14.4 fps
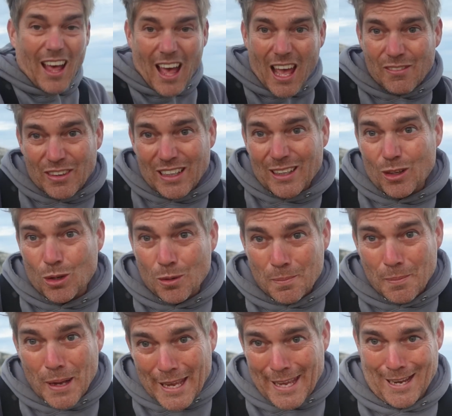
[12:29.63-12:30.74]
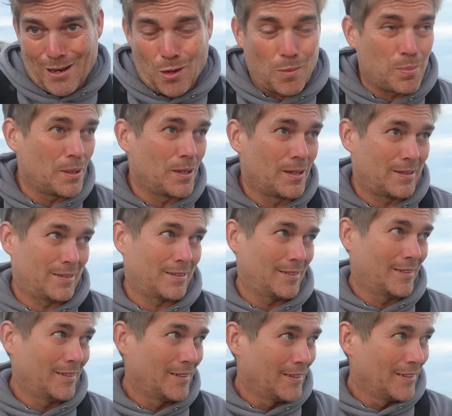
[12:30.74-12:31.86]
every little may help
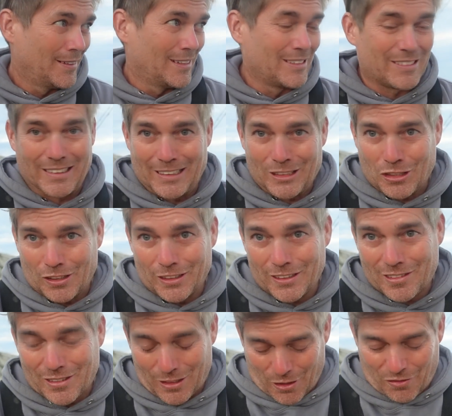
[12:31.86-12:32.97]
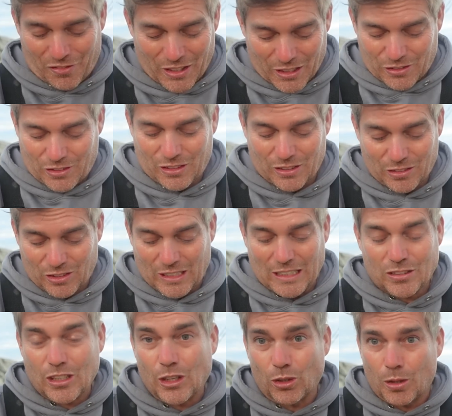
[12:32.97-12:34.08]
to entice a fish. So
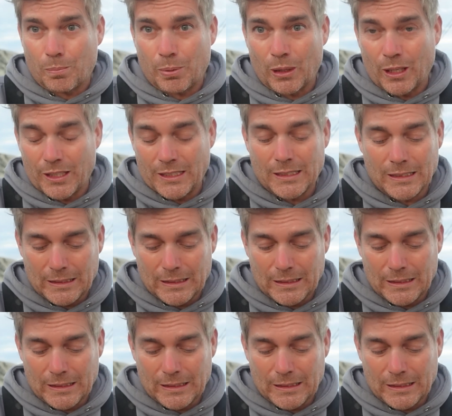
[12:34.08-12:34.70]
that's going on a pulley,